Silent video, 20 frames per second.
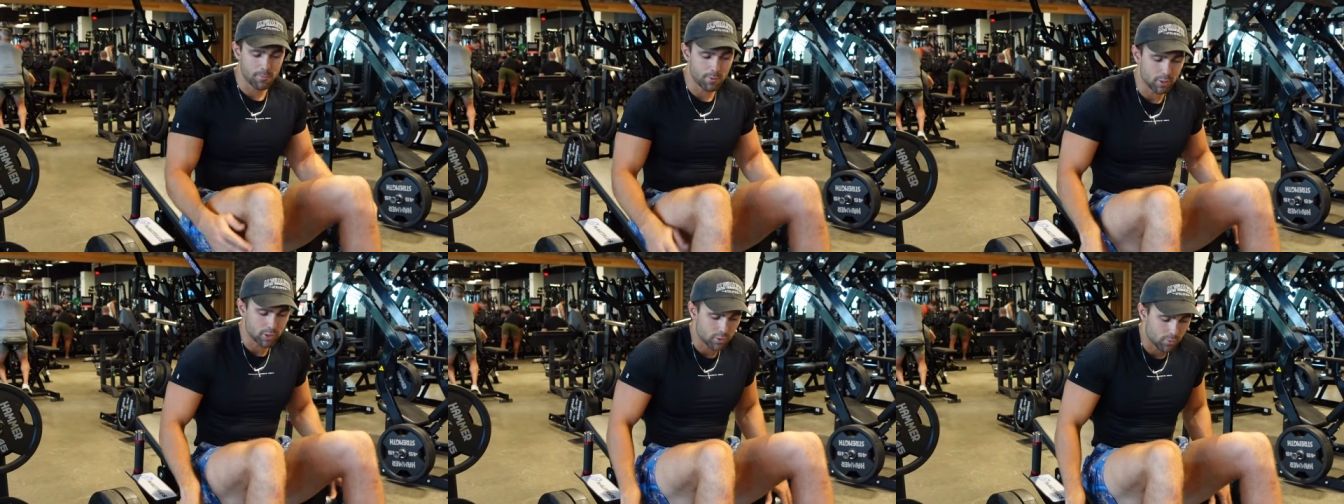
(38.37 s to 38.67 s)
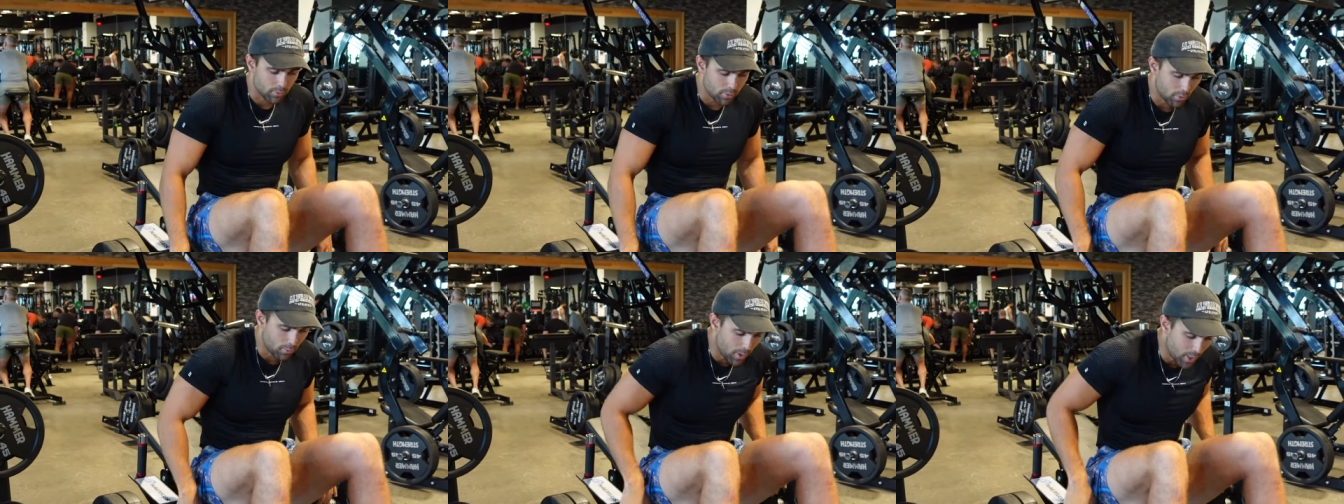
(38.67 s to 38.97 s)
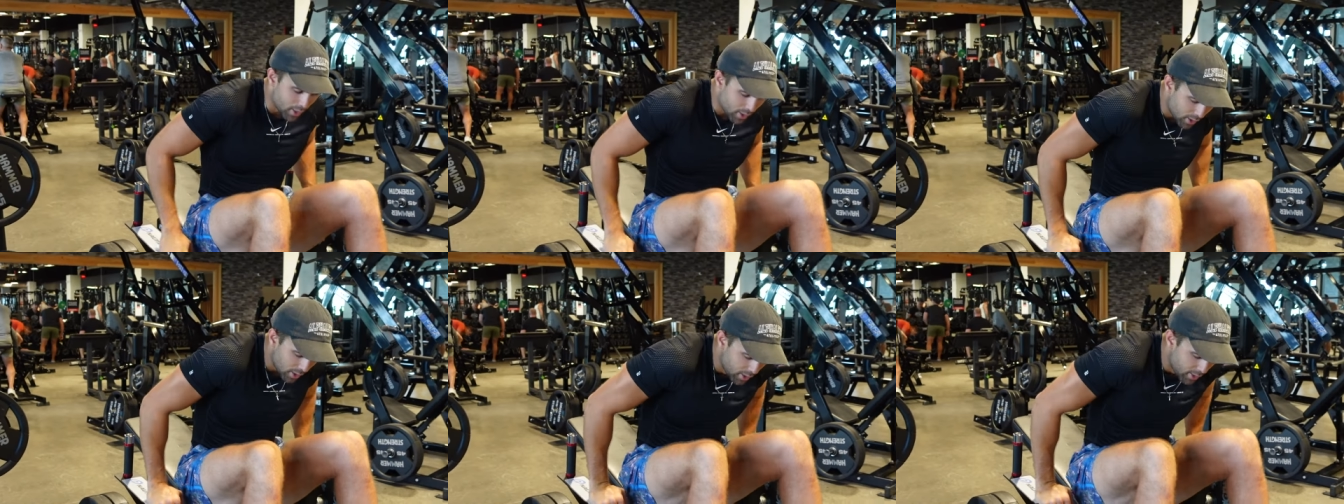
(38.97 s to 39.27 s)
about shoulder
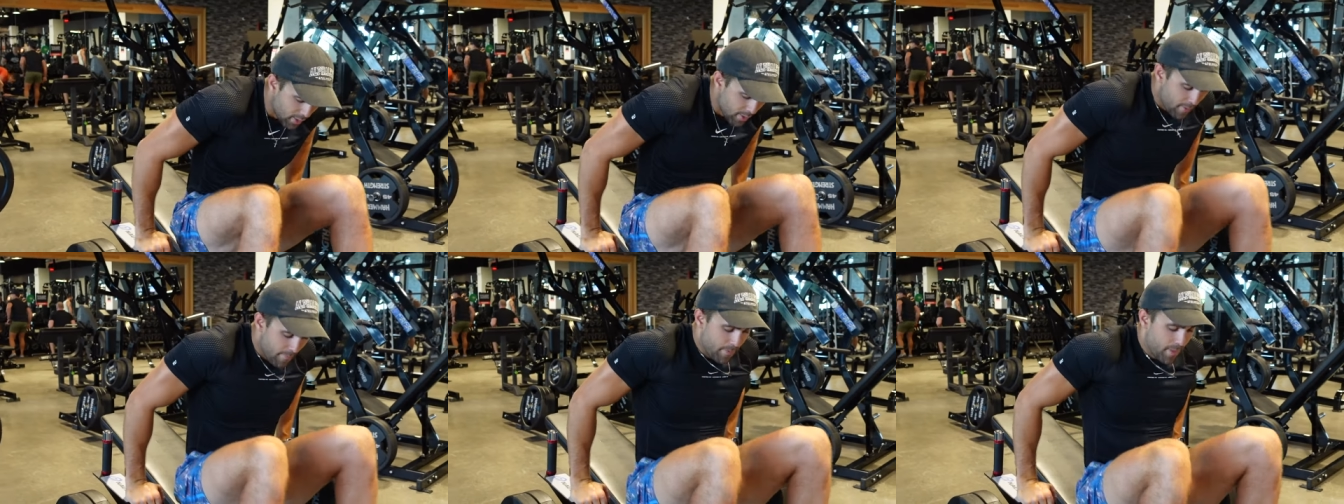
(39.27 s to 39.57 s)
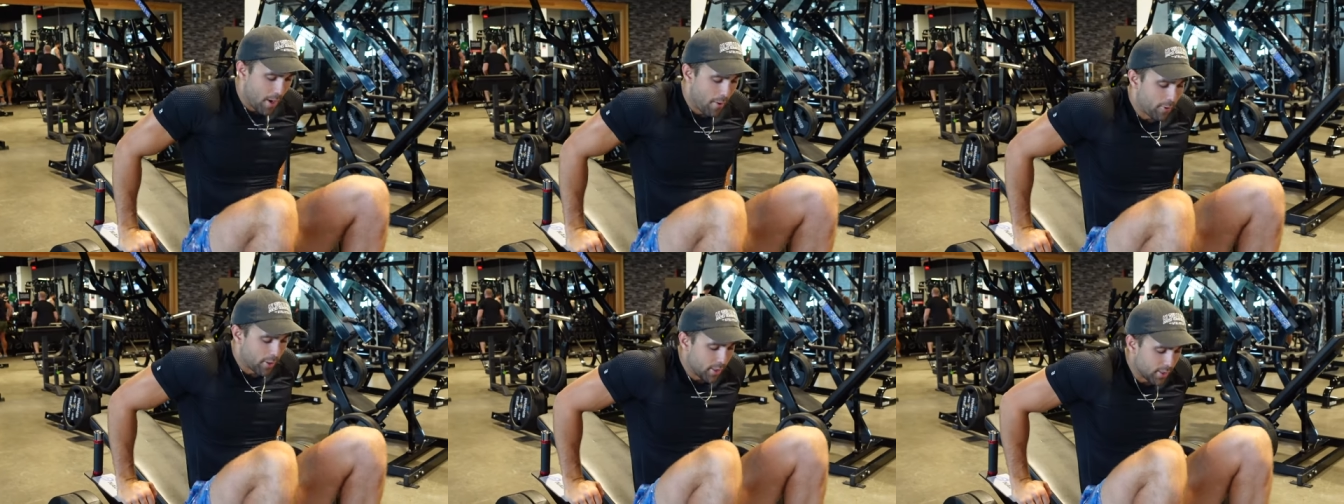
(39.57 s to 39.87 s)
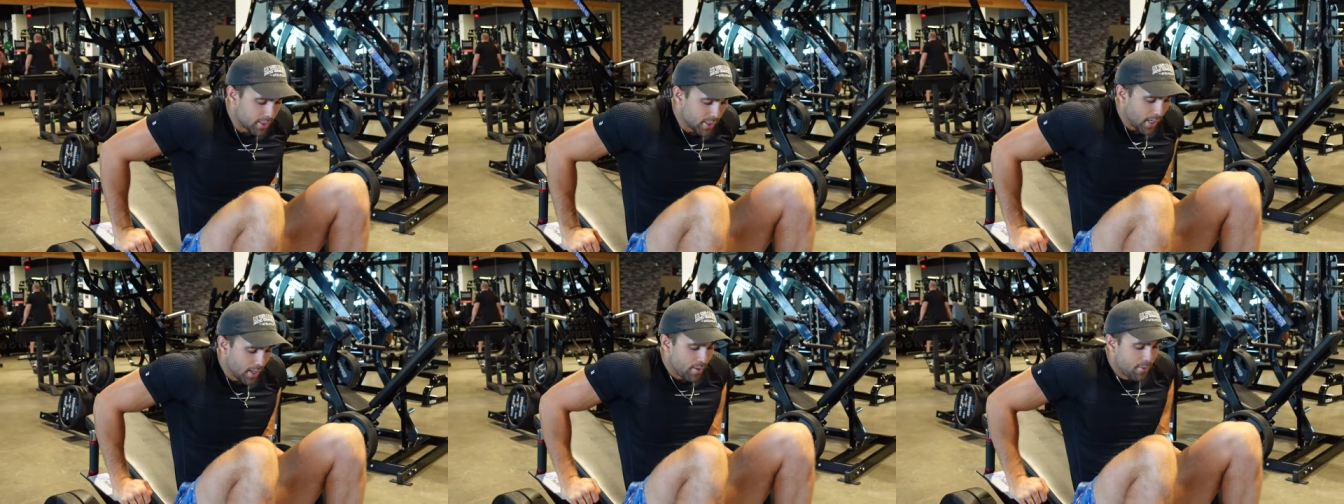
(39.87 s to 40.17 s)
width. Now we're
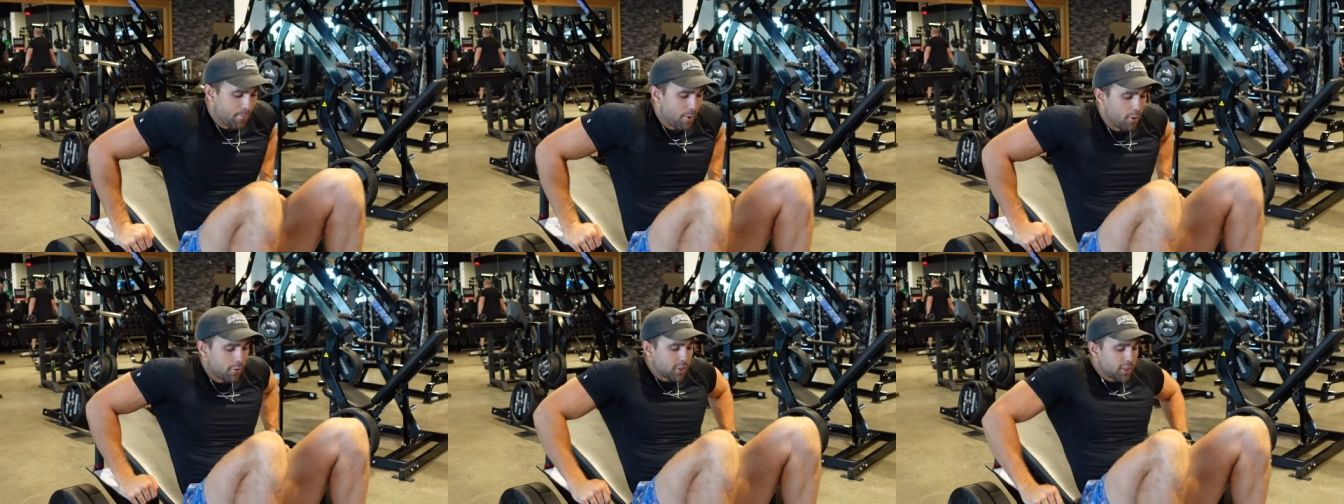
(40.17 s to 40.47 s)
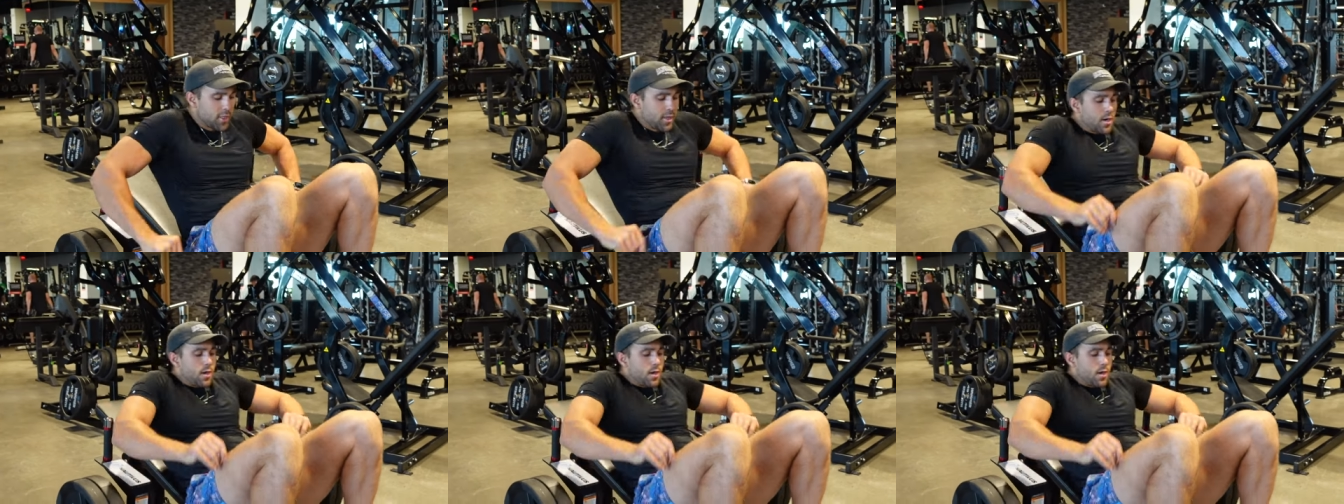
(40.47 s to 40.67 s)
good to get into motion.